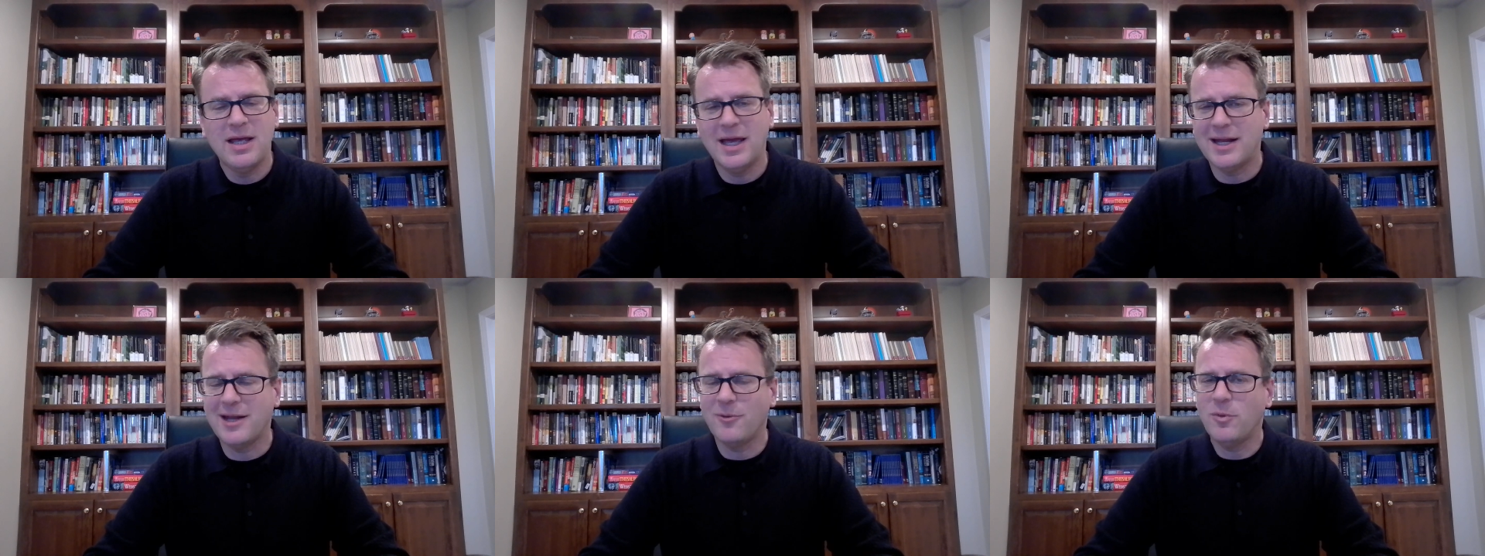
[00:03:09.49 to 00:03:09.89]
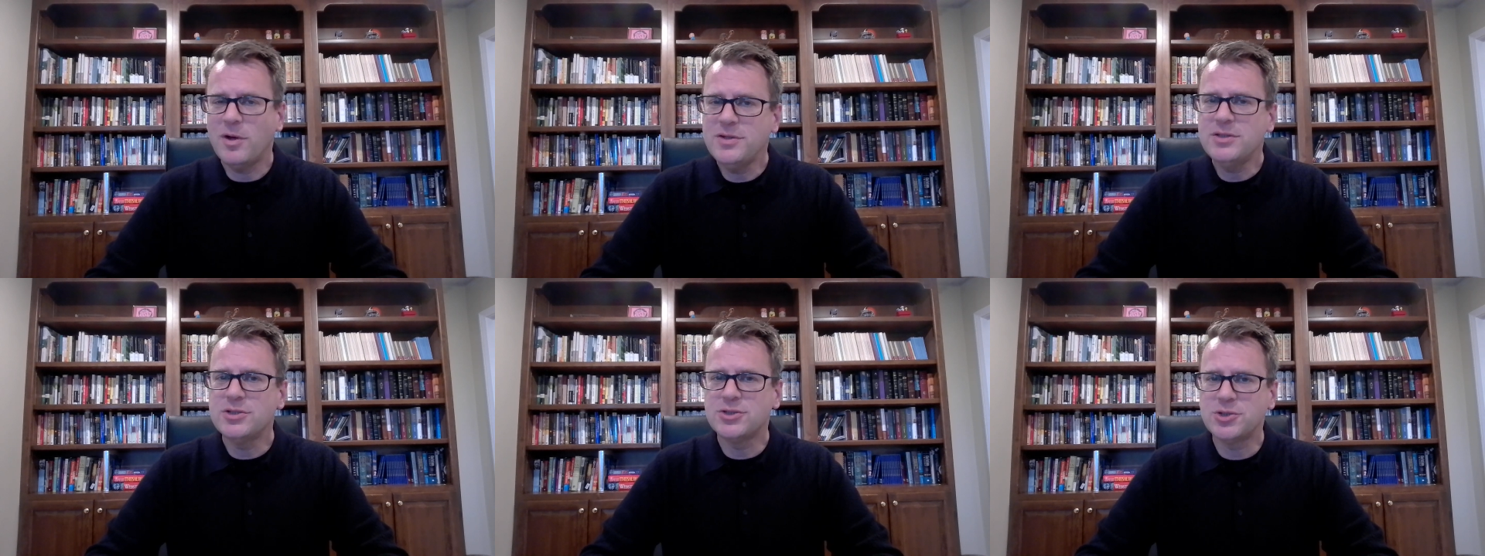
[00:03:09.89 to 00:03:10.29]
And I
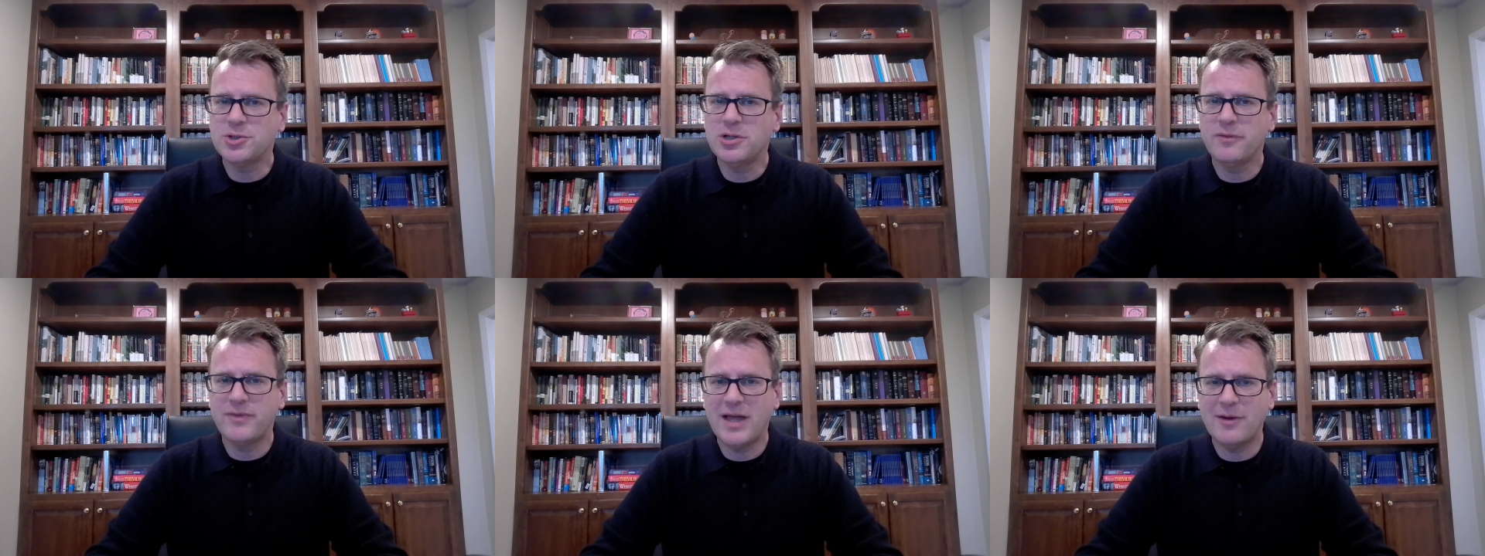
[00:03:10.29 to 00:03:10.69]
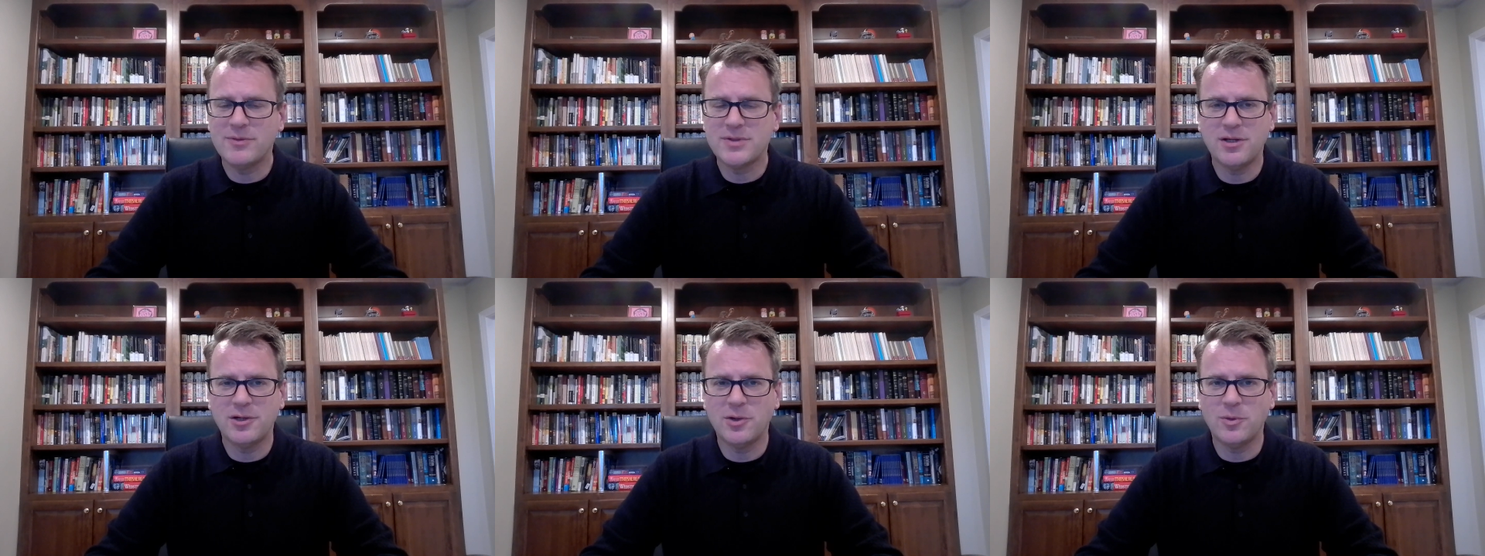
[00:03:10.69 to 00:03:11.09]
wasn't sure if that
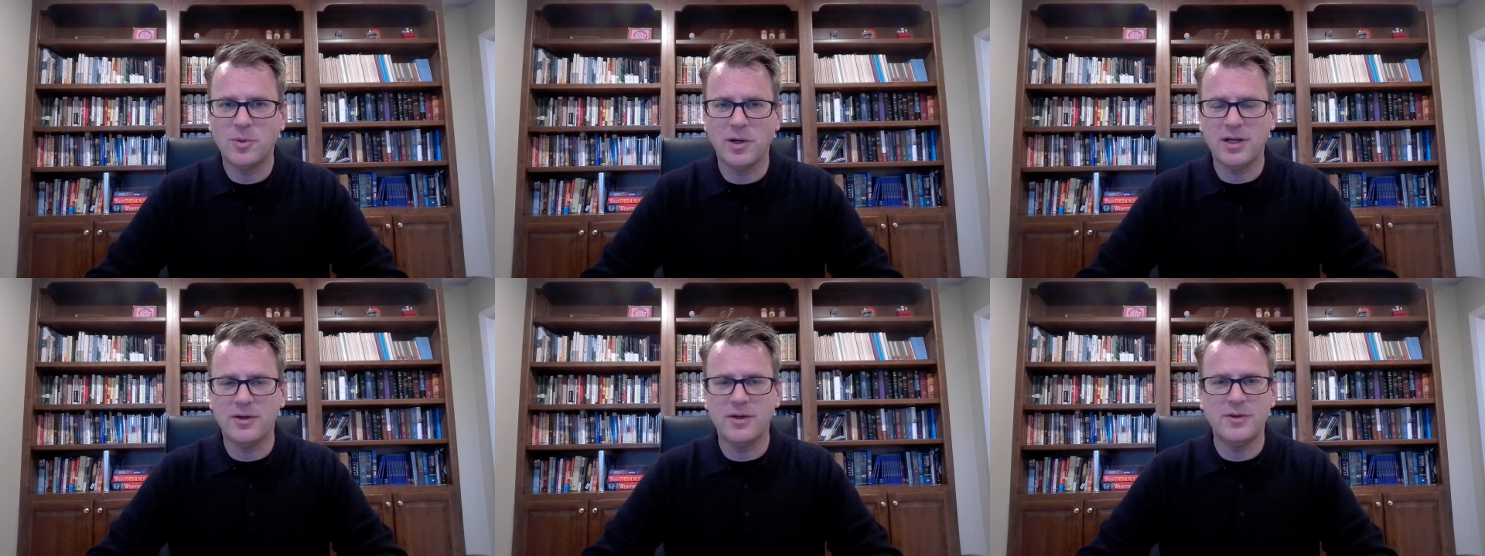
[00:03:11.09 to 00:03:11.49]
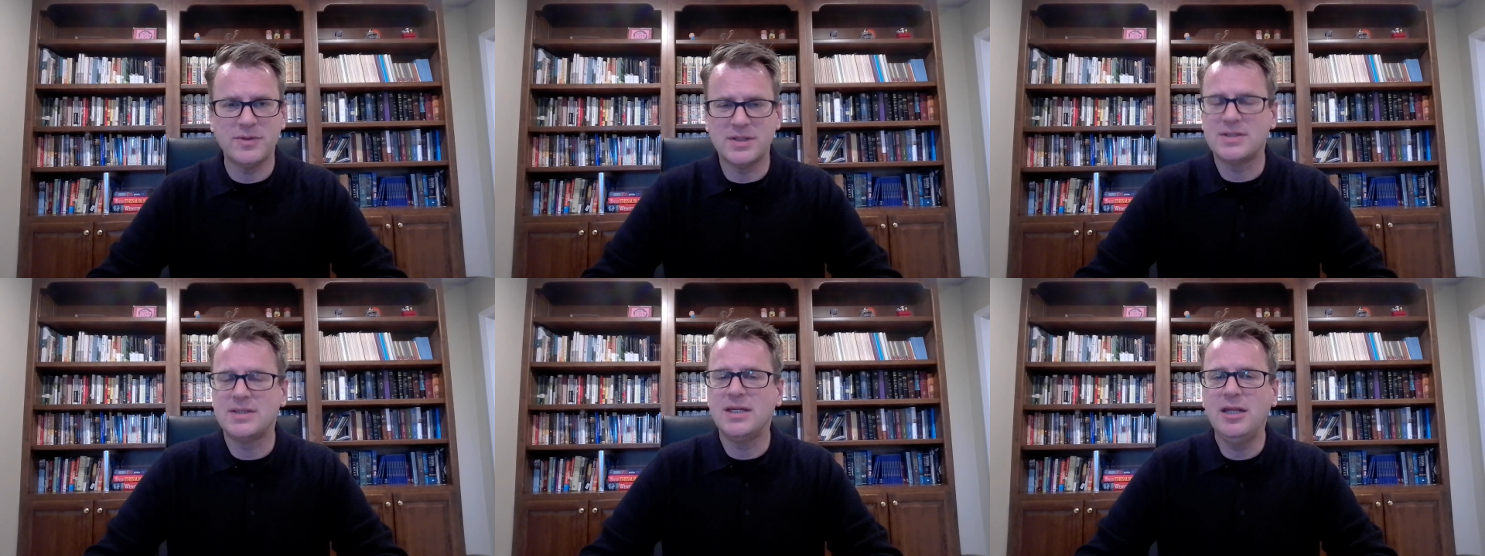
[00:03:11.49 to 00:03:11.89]
was going to work. It
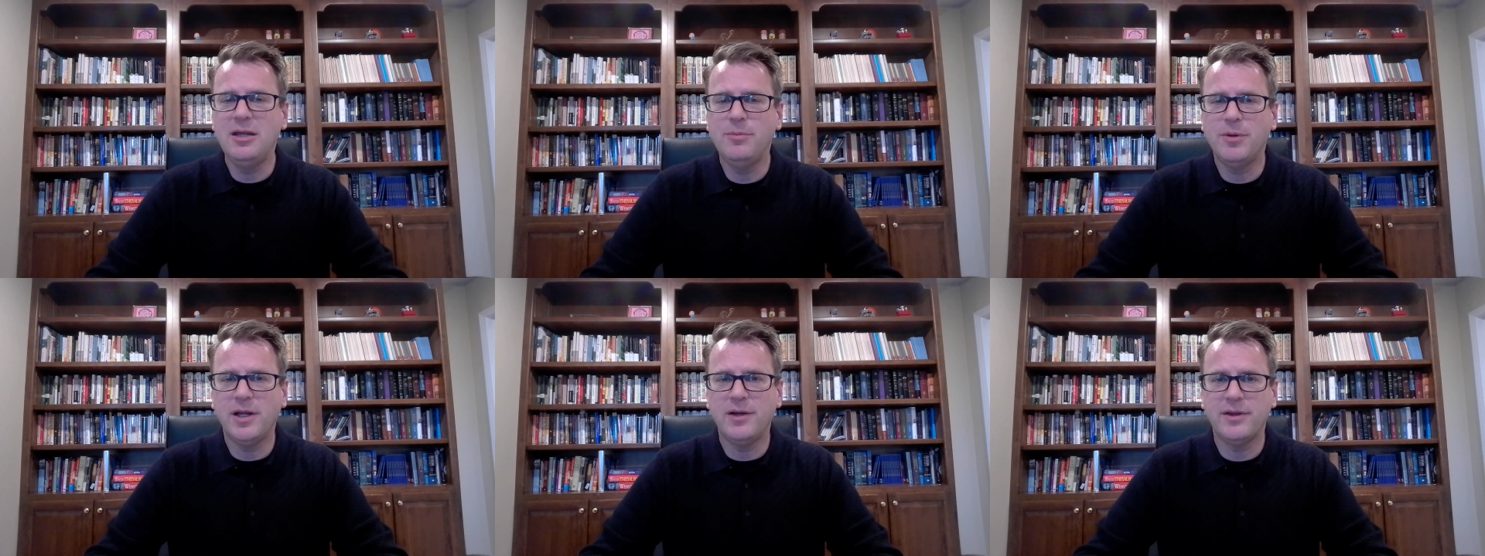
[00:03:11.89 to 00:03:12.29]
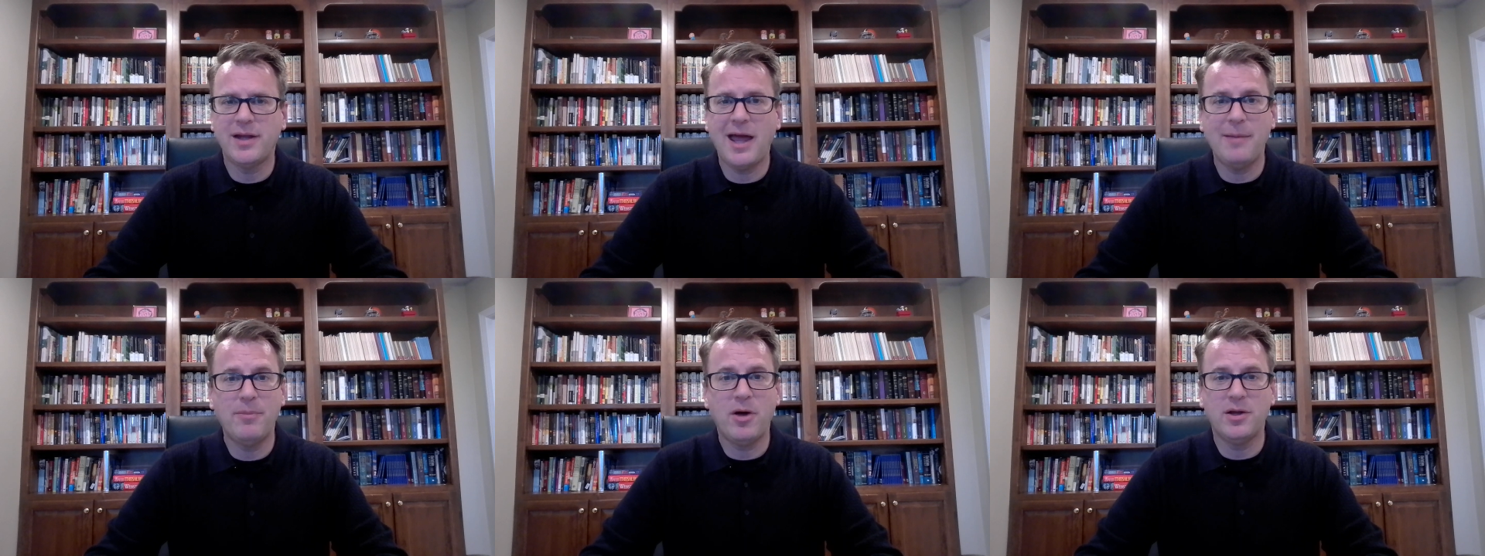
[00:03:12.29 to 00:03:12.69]
was a CD player that
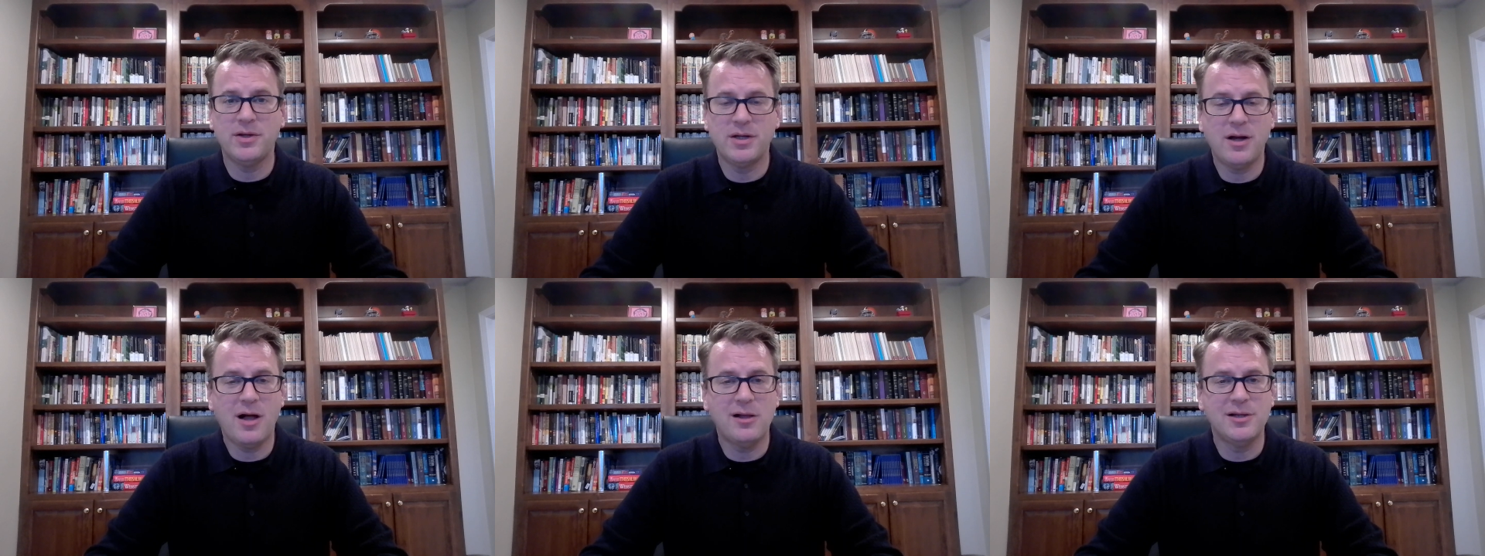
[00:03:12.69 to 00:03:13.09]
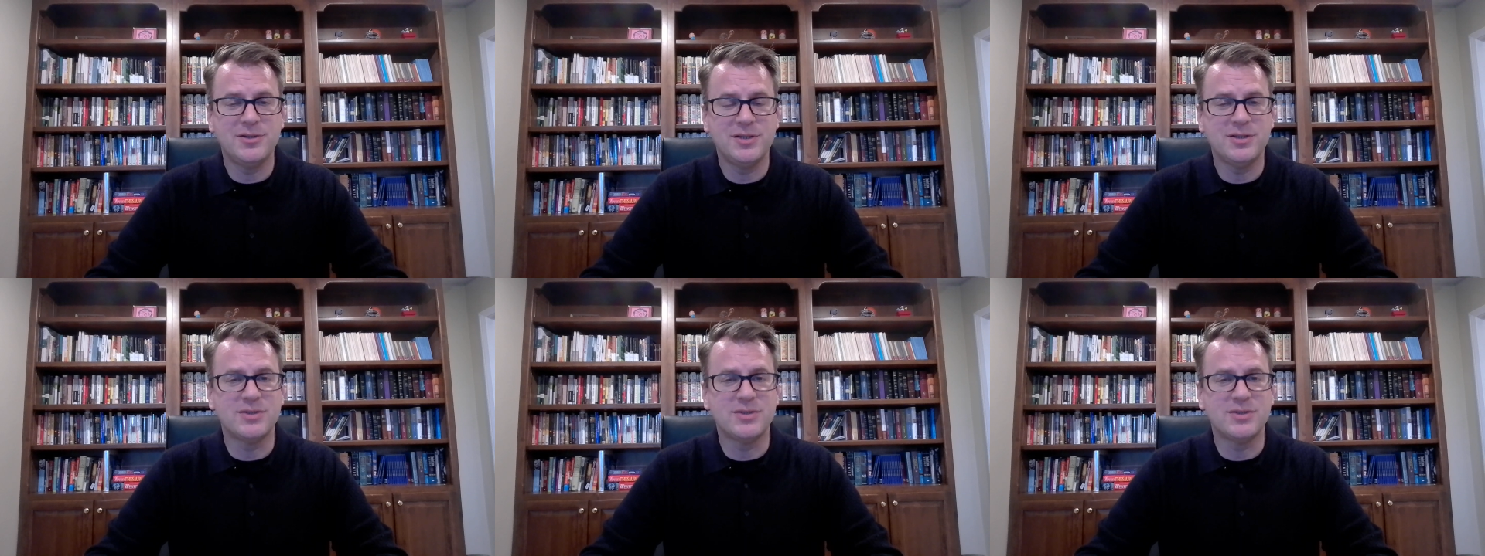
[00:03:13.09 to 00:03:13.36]
I bought in college.